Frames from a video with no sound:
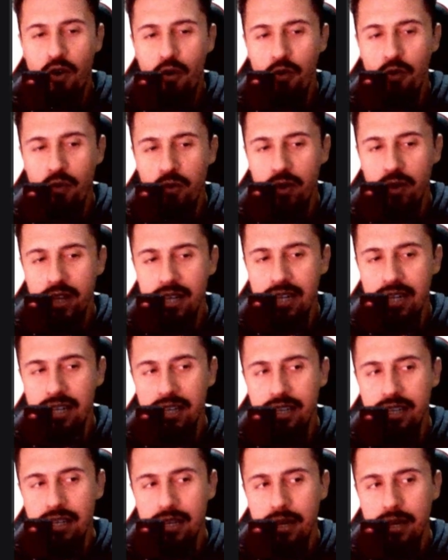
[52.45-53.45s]

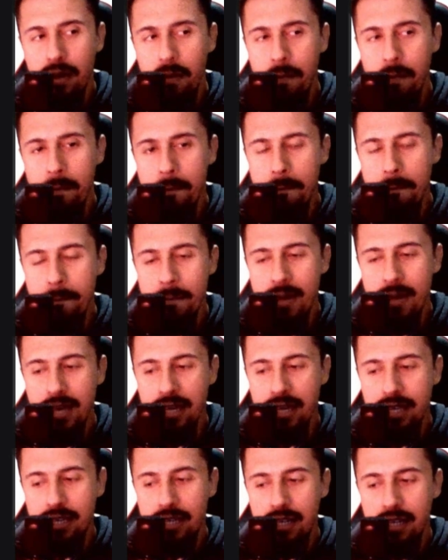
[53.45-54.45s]
really
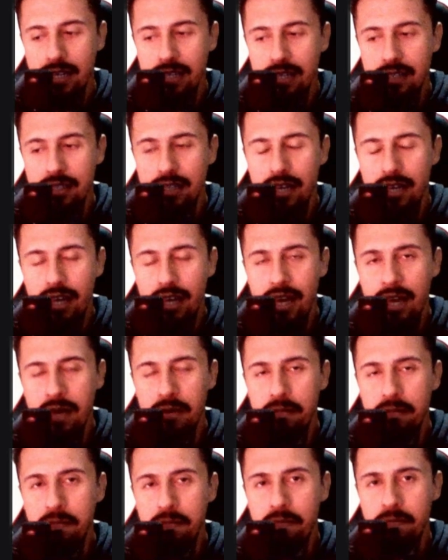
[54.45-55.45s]
making a
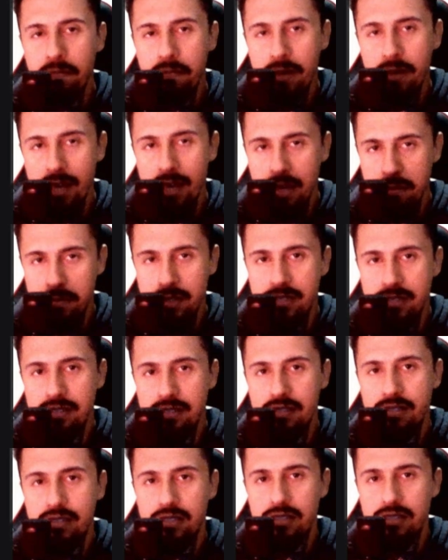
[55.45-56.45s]

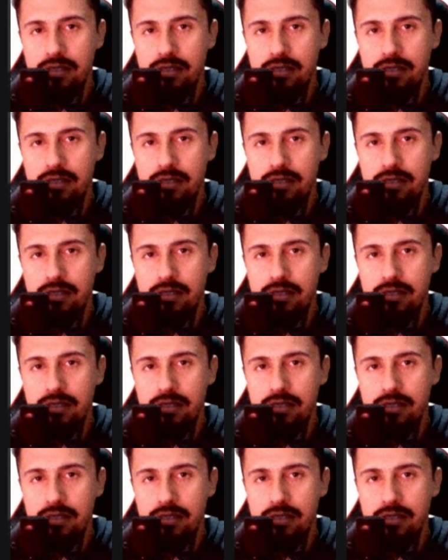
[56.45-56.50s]
payment.